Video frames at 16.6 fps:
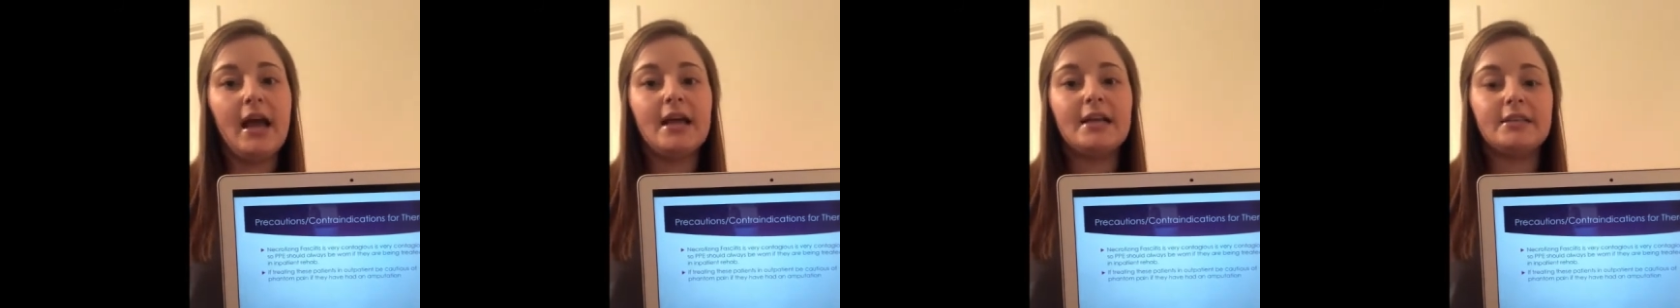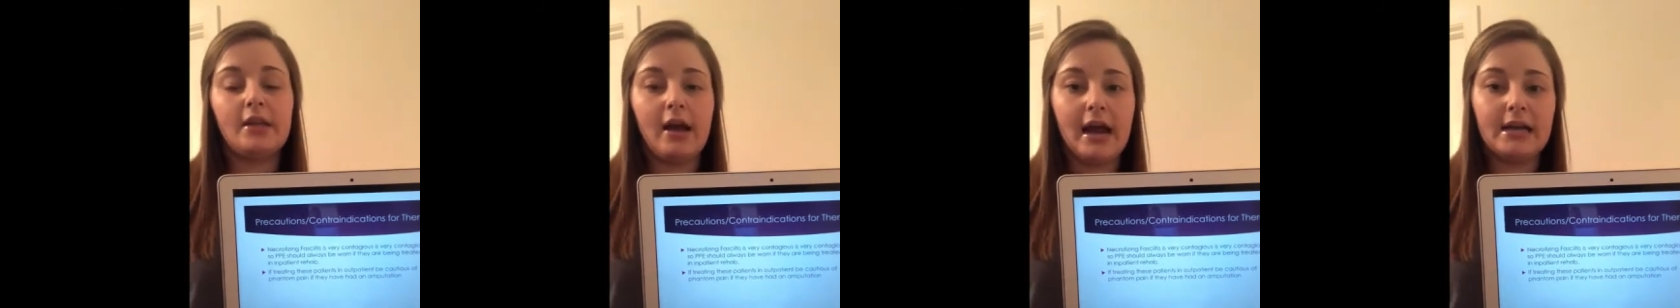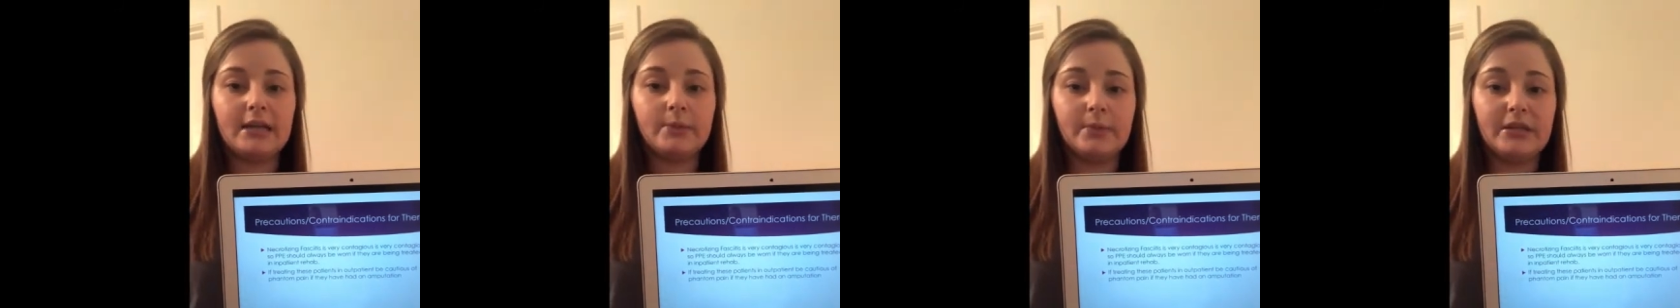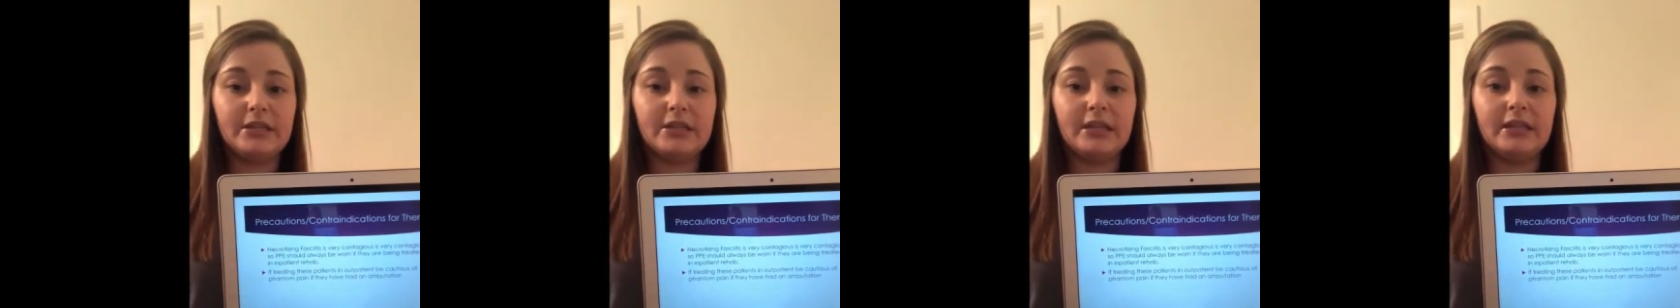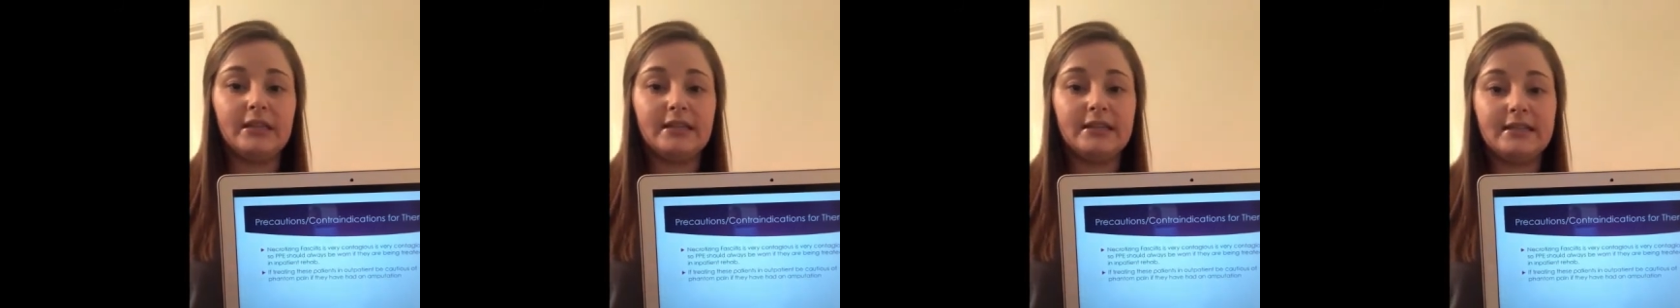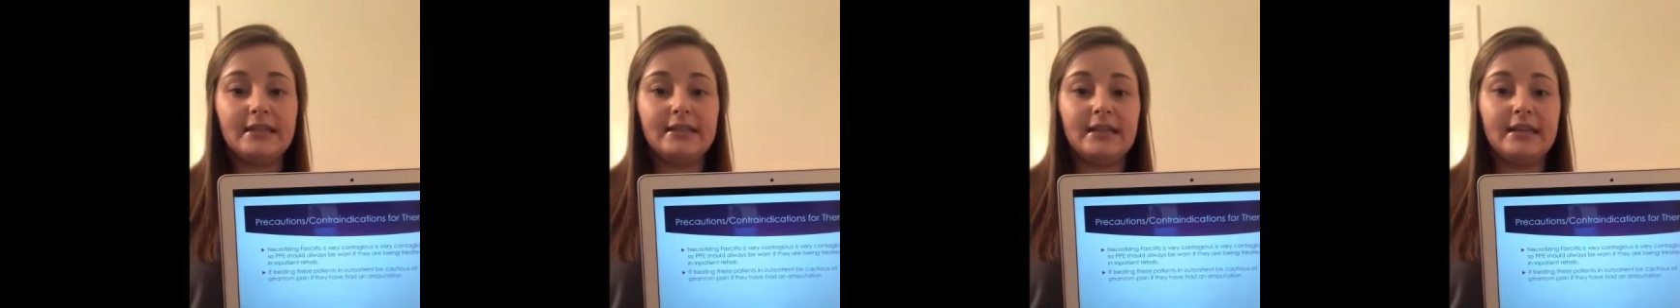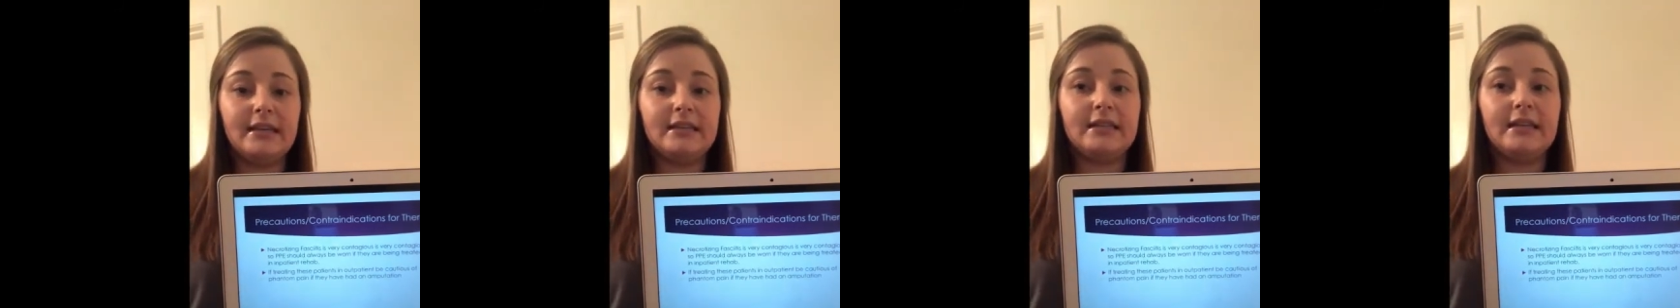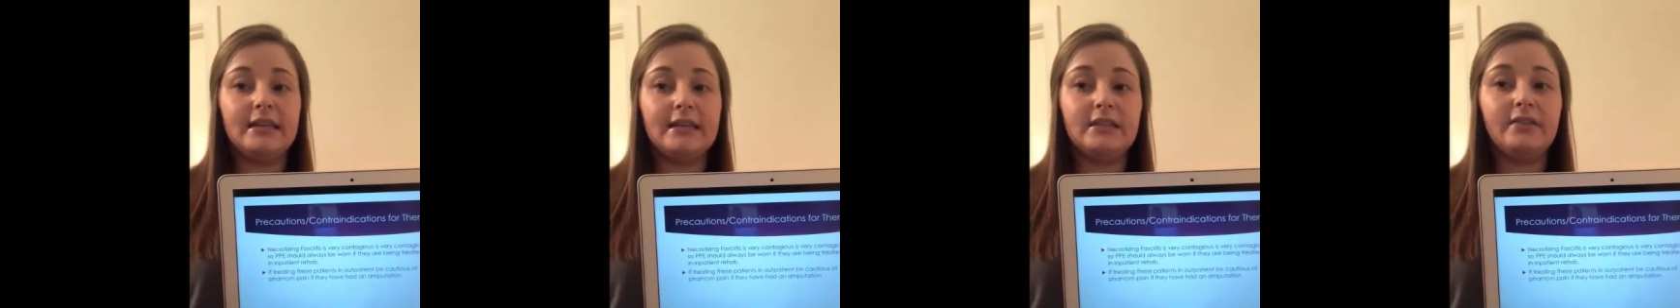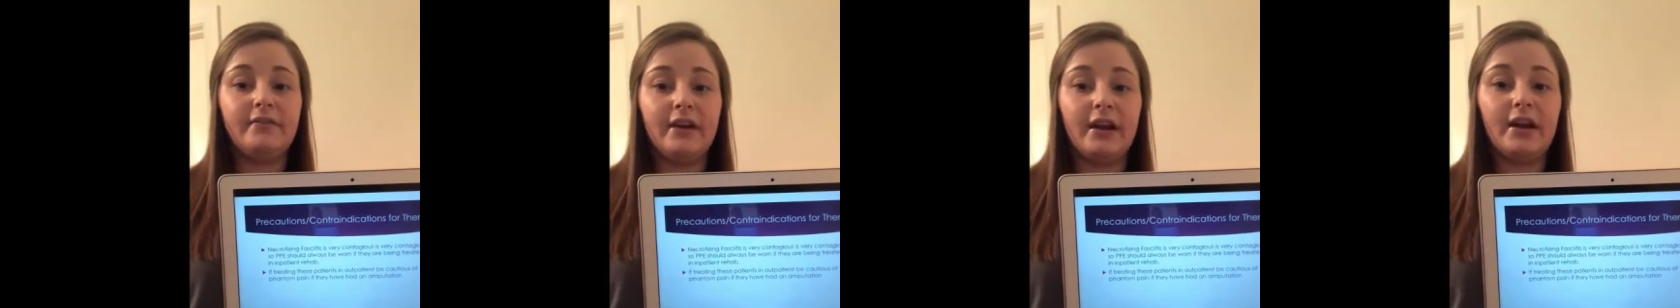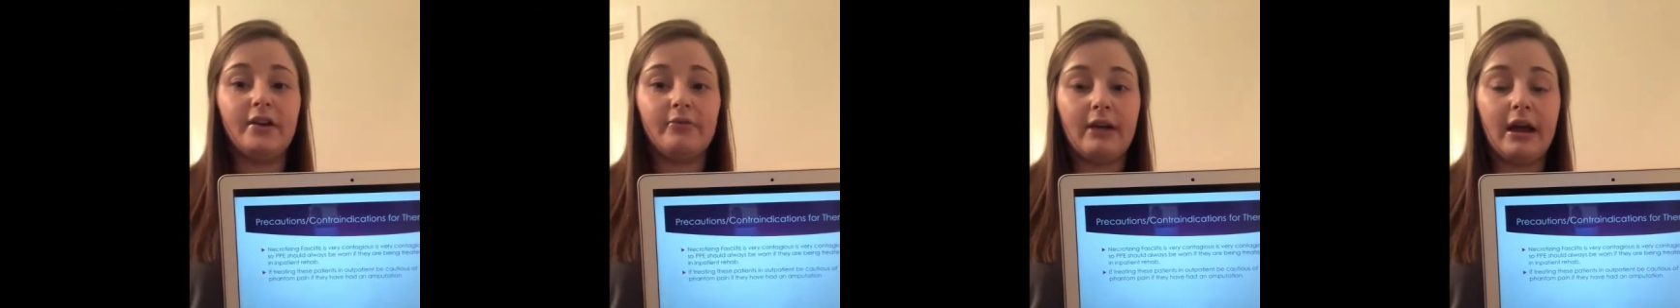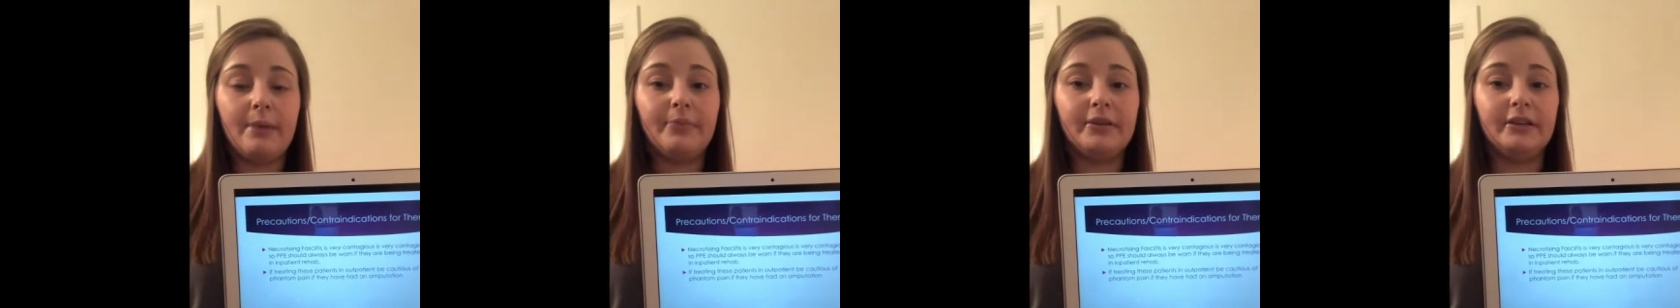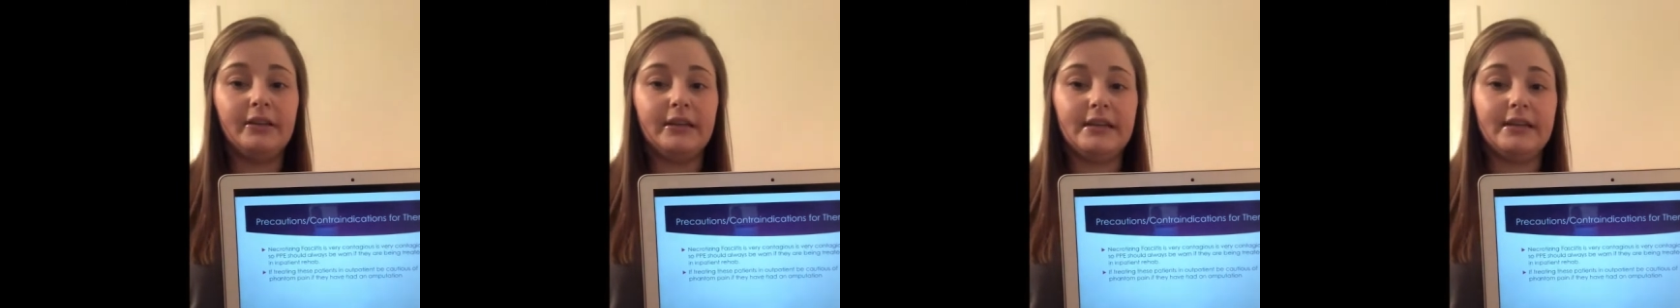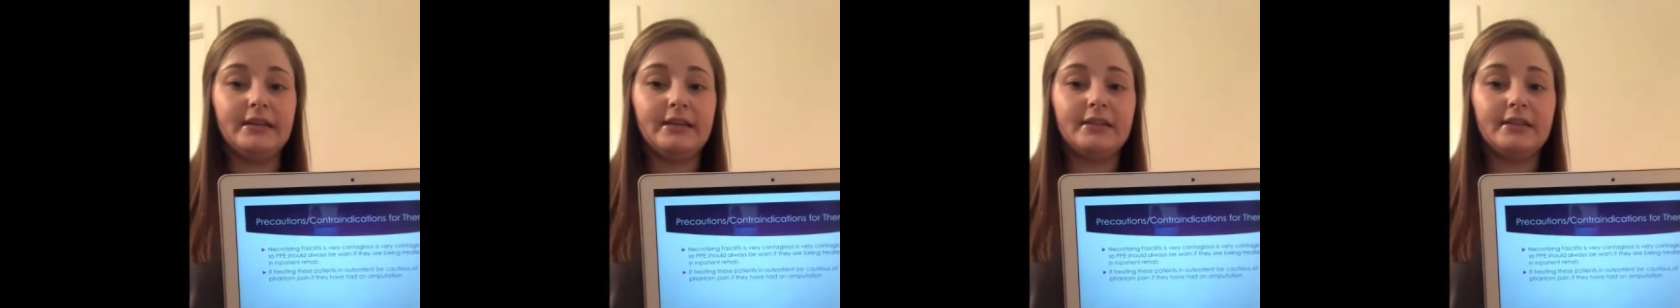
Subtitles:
So as mentioned, this disease is very rapidly